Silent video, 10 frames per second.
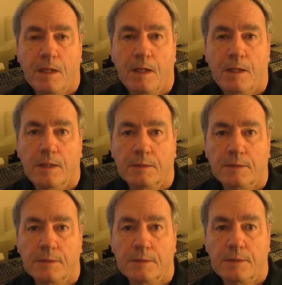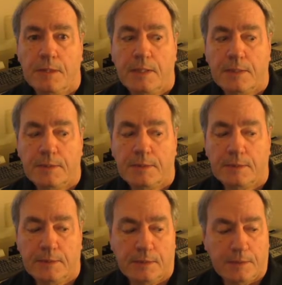And
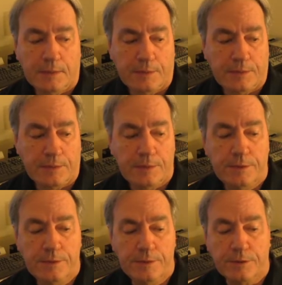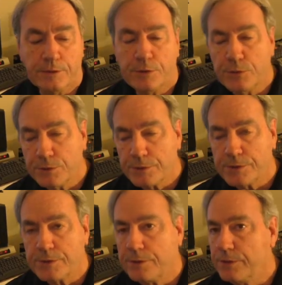the
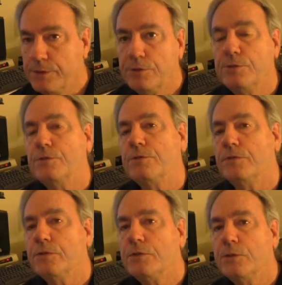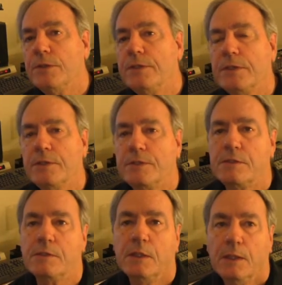tools that are used for doing
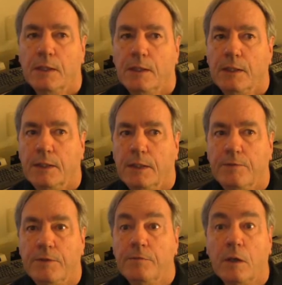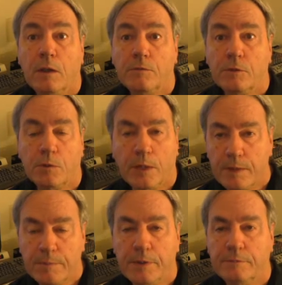this have evolved quite
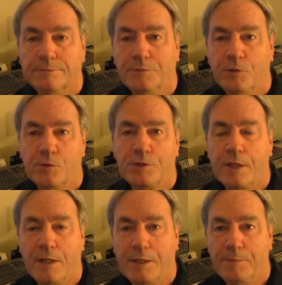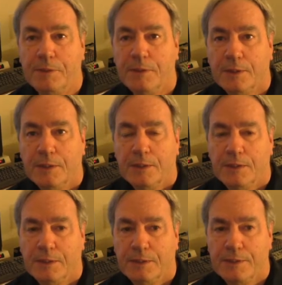a bit over time.
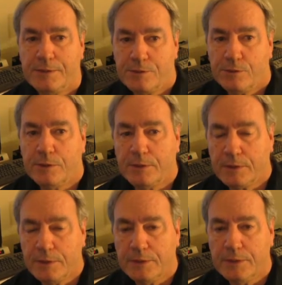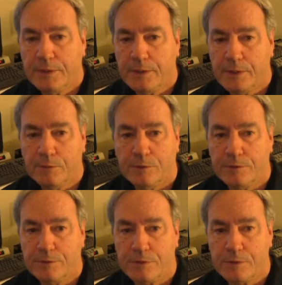Historically, they
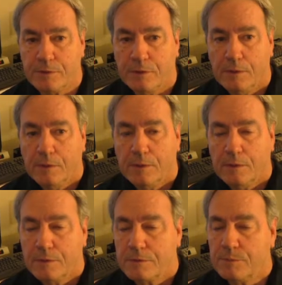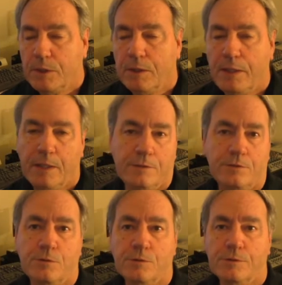were just small hand
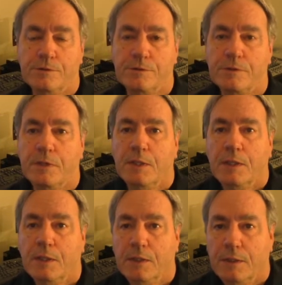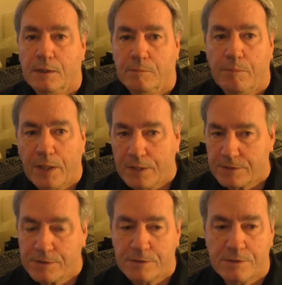tools,
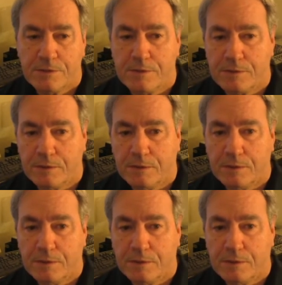boxes